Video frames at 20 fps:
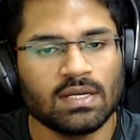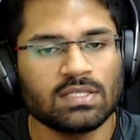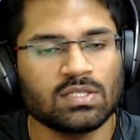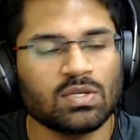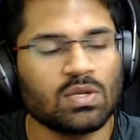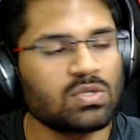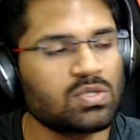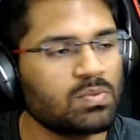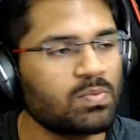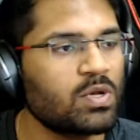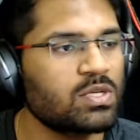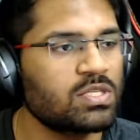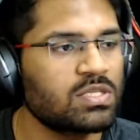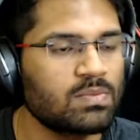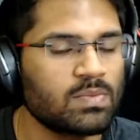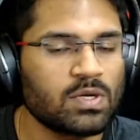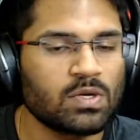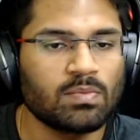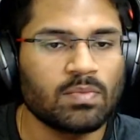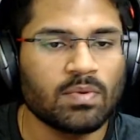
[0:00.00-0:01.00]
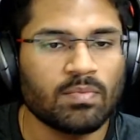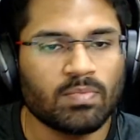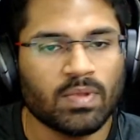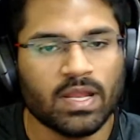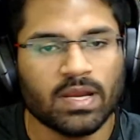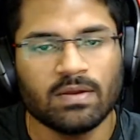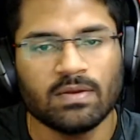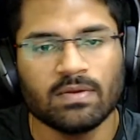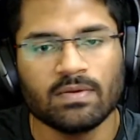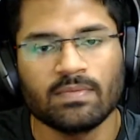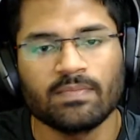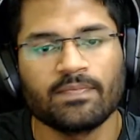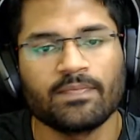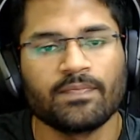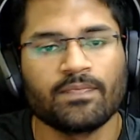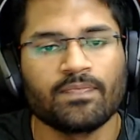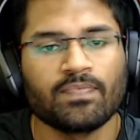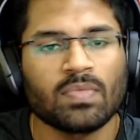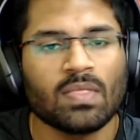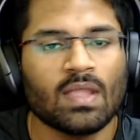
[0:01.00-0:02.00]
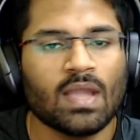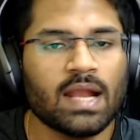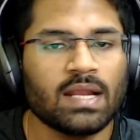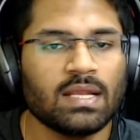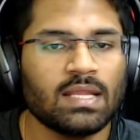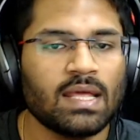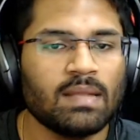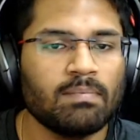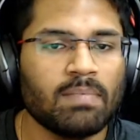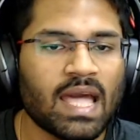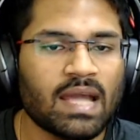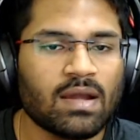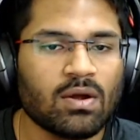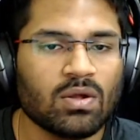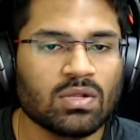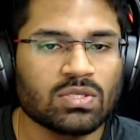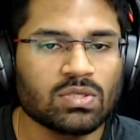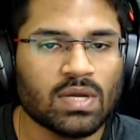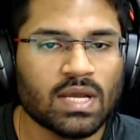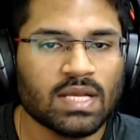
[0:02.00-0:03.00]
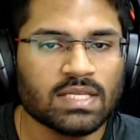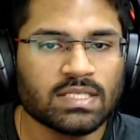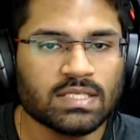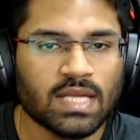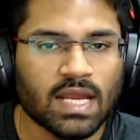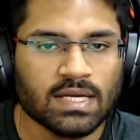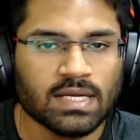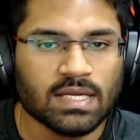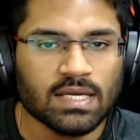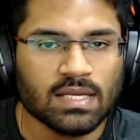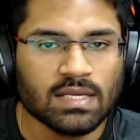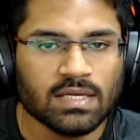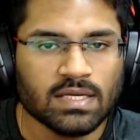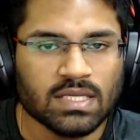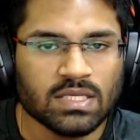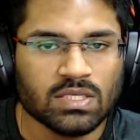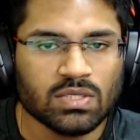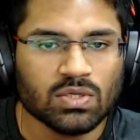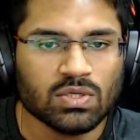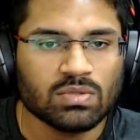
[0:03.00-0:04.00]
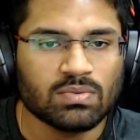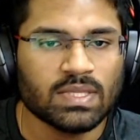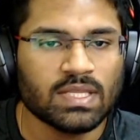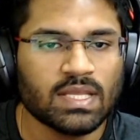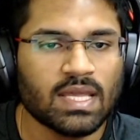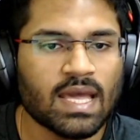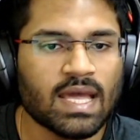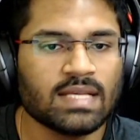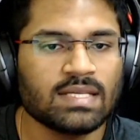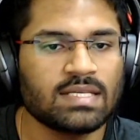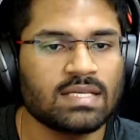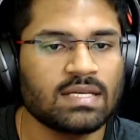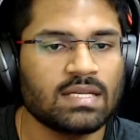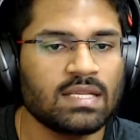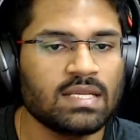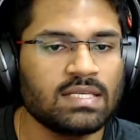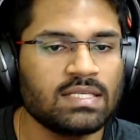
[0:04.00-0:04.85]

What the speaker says: It's also possible to be played. And then black also has a tactical resource with castle.